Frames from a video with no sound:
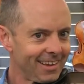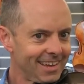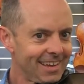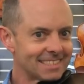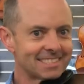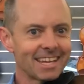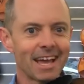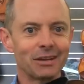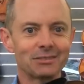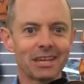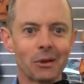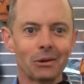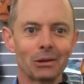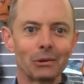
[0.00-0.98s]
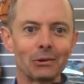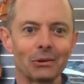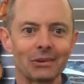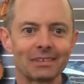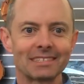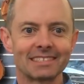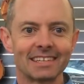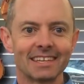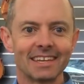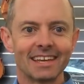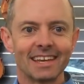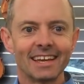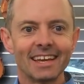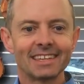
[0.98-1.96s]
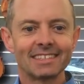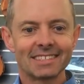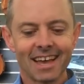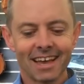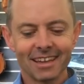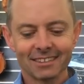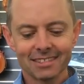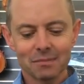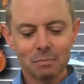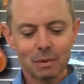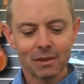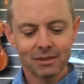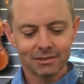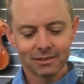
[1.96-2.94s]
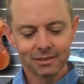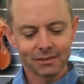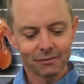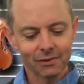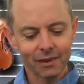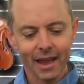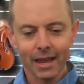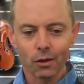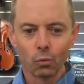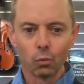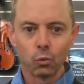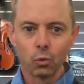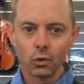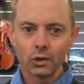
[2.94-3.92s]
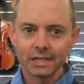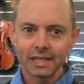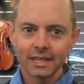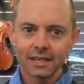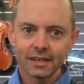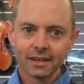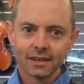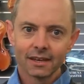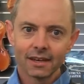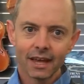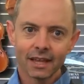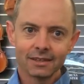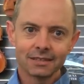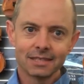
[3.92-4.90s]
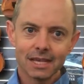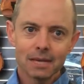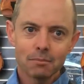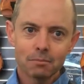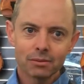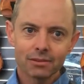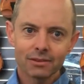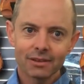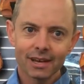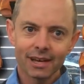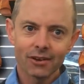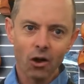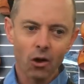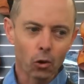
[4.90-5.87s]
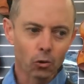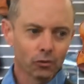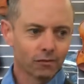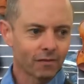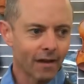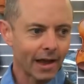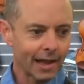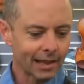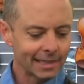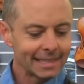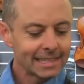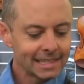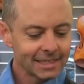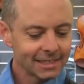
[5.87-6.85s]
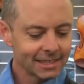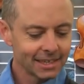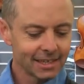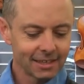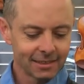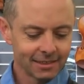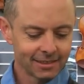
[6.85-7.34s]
It sounds how it looks. It sounds a bit sort of like woody and deep and old violin-y.